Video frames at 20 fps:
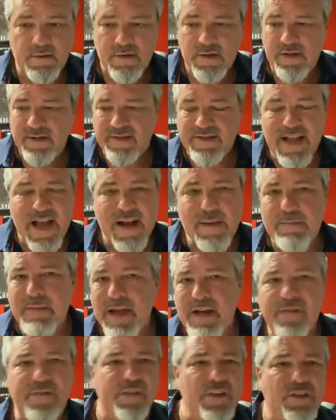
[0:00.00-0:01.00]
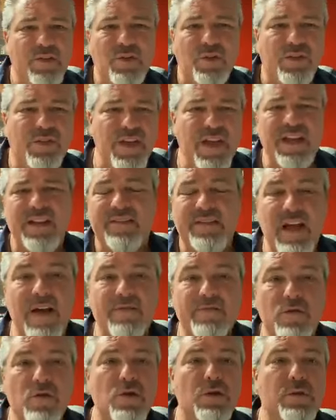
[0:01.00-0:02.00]
it's not a metaphysical thing. It's not
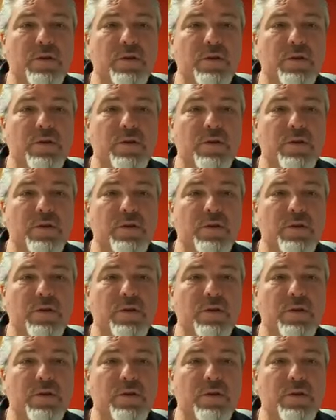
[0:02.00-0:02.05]
voodoo.